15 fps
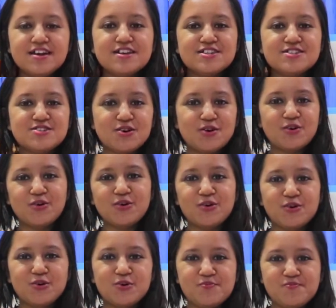
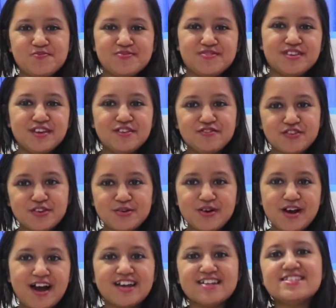So if you
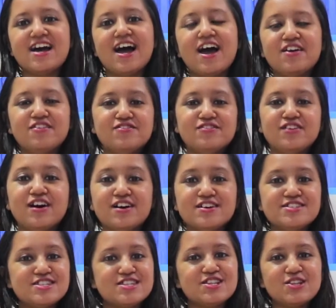guys have a
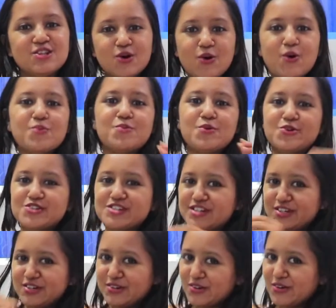slow
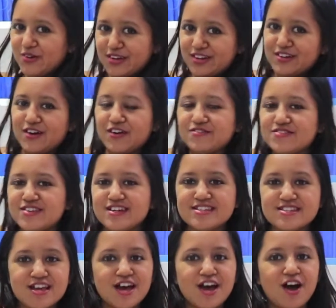motion tutorial of
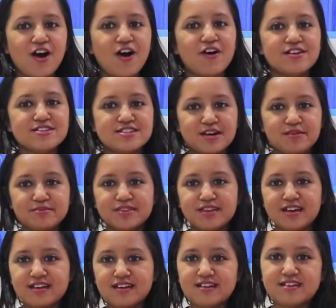this or
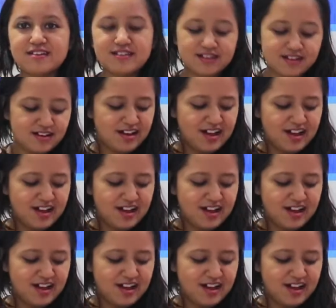something,